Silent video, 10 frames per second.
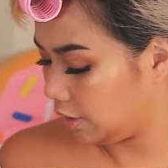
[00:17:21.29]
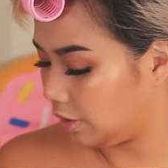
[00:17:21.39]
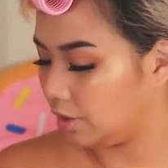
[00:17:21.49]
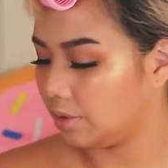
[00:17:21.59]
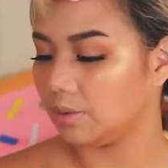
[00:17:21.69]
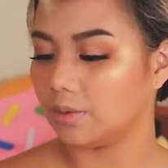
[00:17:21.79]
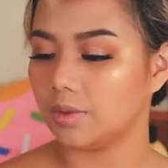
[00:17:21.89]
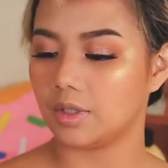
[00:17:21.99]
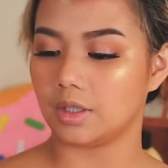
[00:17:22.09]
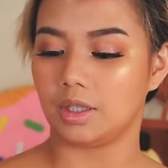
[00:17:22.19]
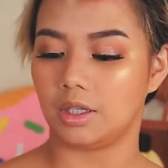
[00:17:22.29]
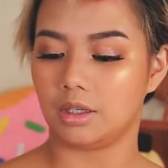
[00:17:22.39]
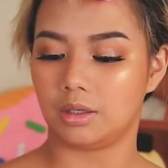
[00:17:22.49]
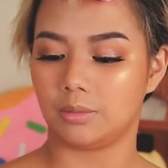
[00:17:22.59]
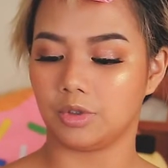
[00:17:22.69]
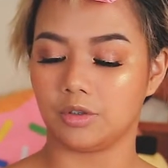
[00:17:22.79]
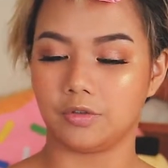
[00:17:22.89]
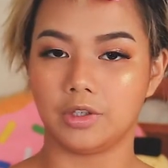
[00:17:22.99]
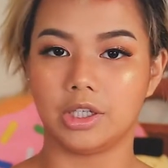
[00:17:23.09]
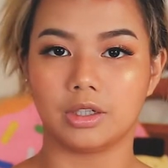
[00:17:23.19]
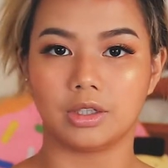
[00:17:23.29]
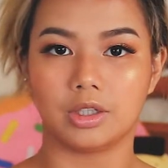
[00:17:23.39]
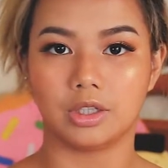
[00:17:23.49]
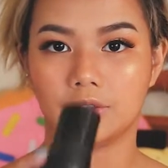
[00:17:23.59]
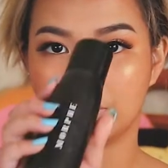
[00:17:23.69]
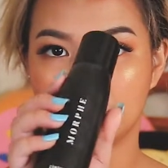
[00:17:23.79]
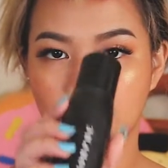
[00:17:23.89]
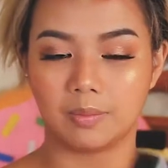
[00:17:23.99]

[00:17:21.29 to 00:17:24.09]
use the Morphe Continuous